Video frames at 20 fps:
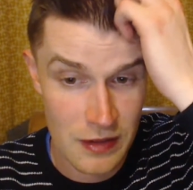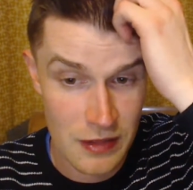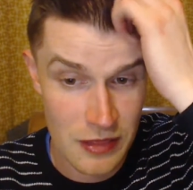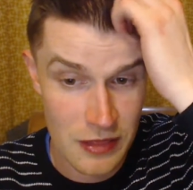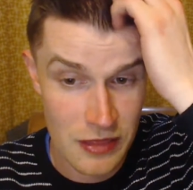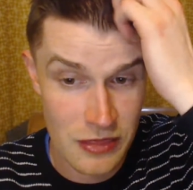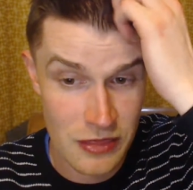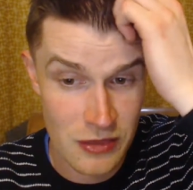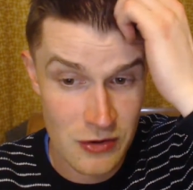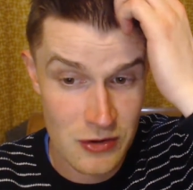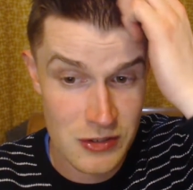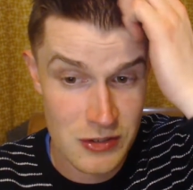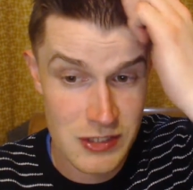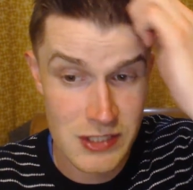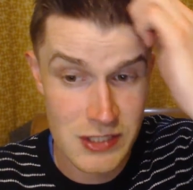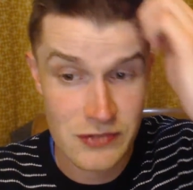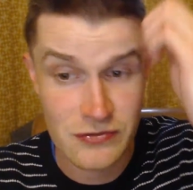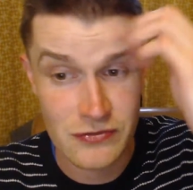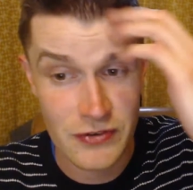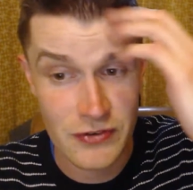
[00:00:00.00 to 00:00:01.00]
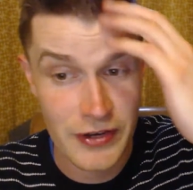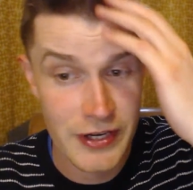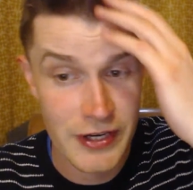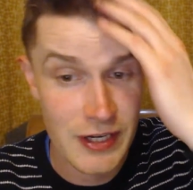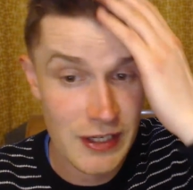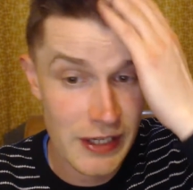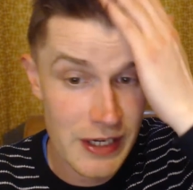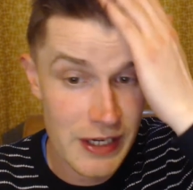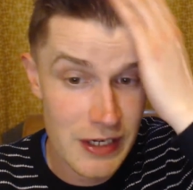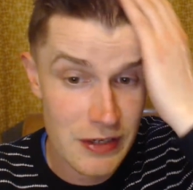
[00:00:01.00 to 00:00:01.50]
30 fine
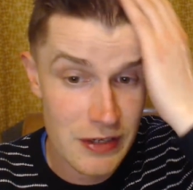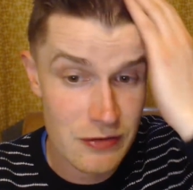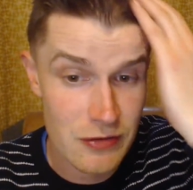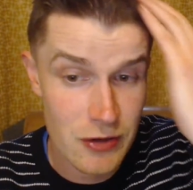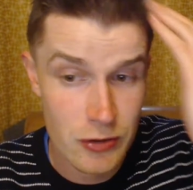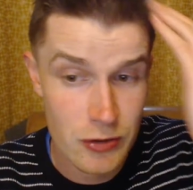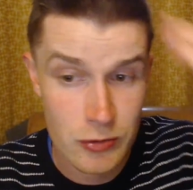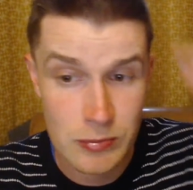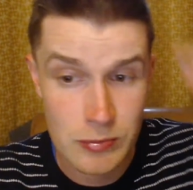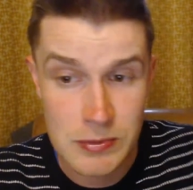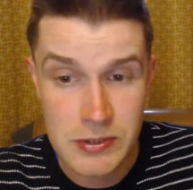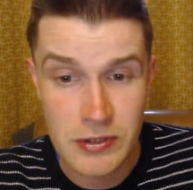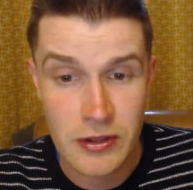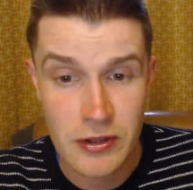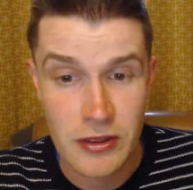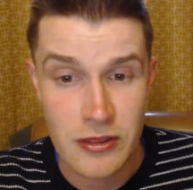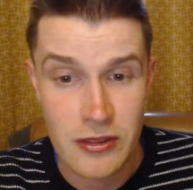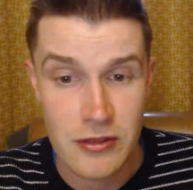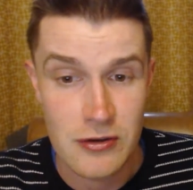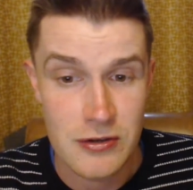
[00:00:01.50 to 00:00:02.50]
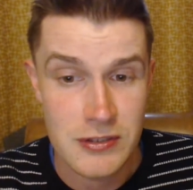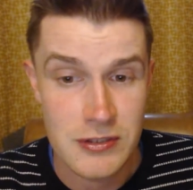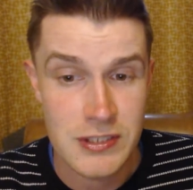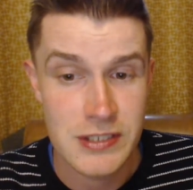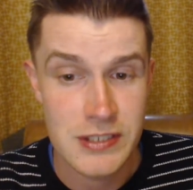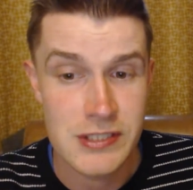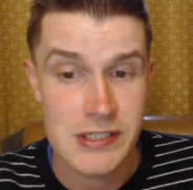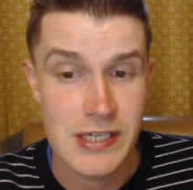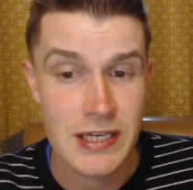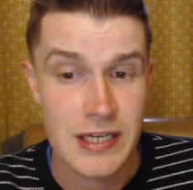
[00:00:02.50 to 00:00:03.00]
linen robes and 30
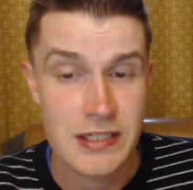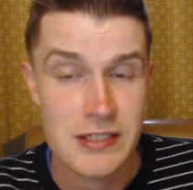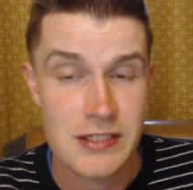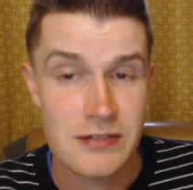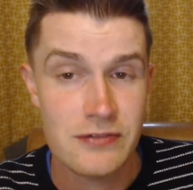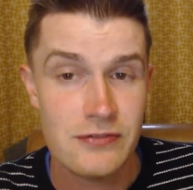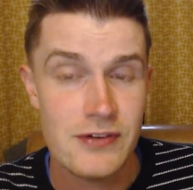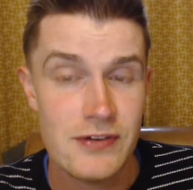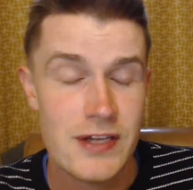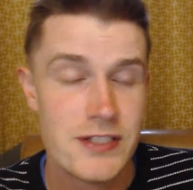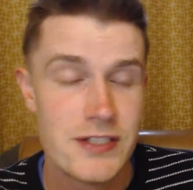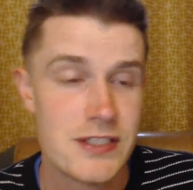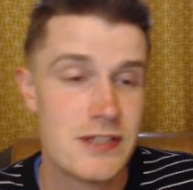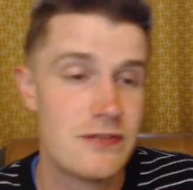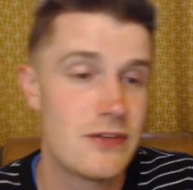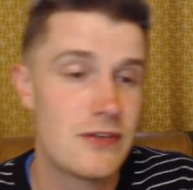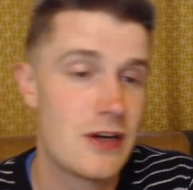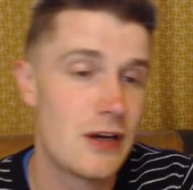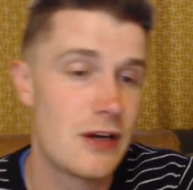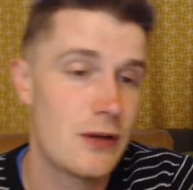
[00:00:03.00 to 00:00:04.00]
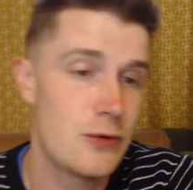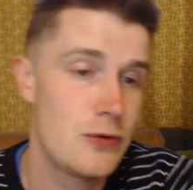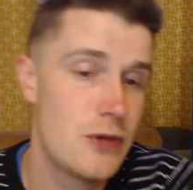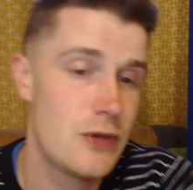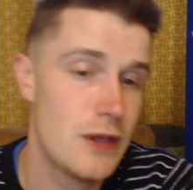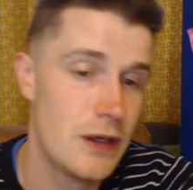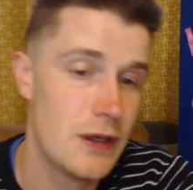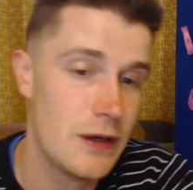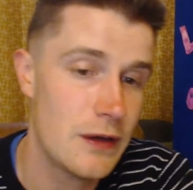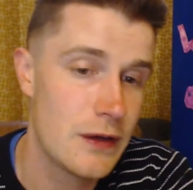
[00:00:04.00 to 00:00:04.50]
sets of festive
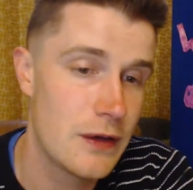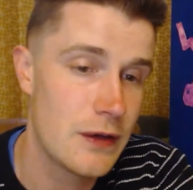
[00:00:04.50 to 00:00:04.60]
clothing.